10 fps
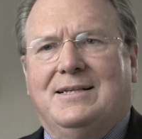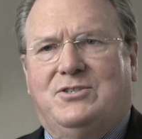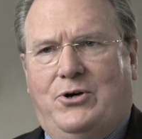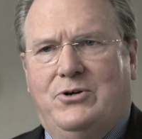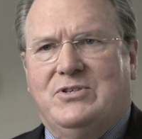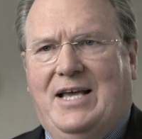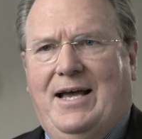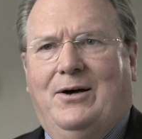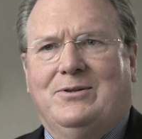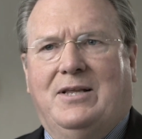it turns
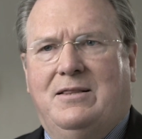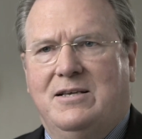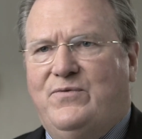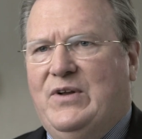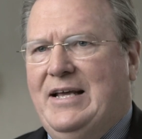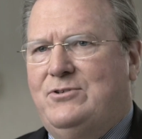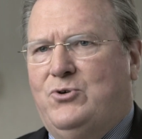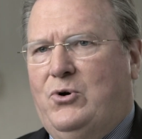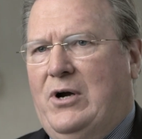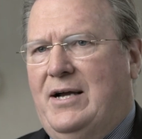out that this
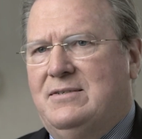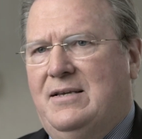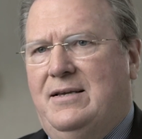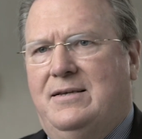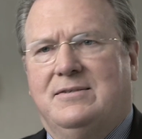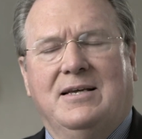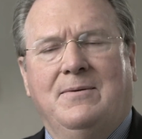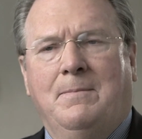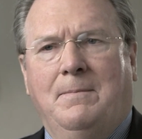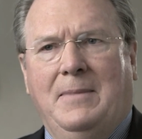financial crisis
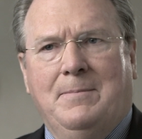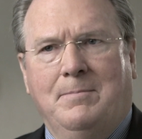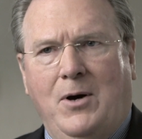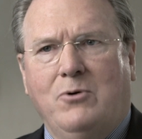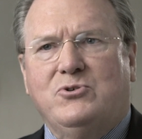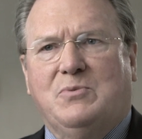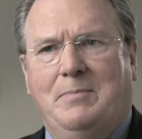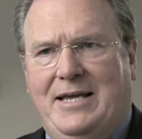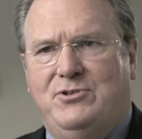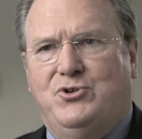and most
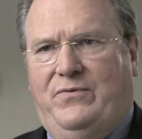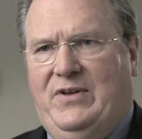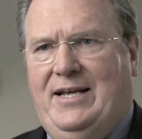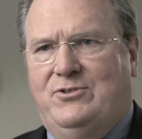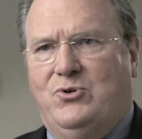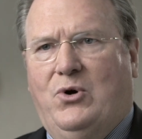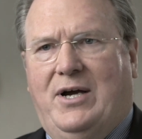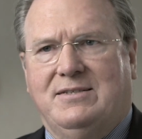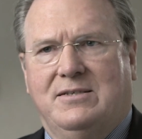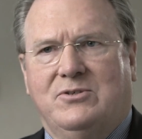major financial
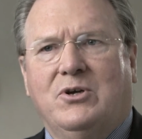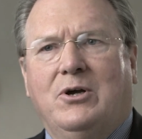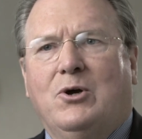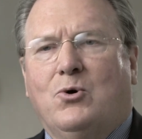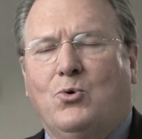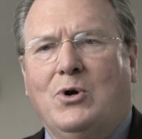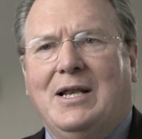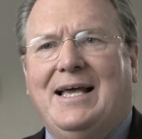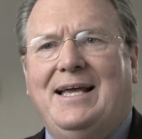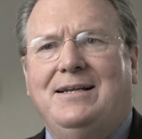crises
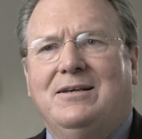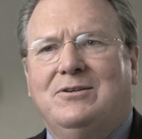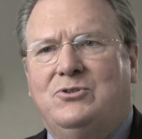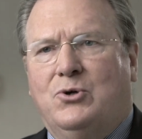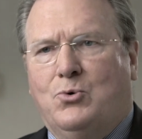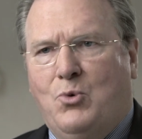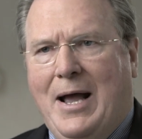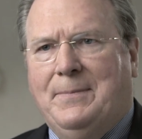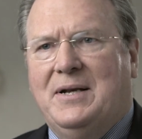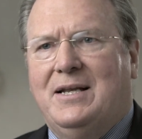relate to
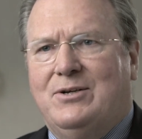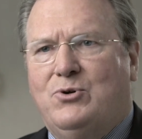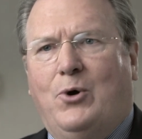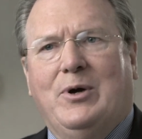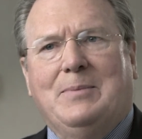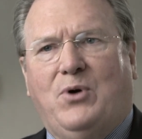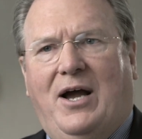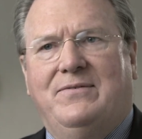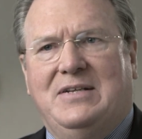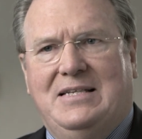rapidly growing
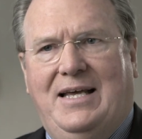private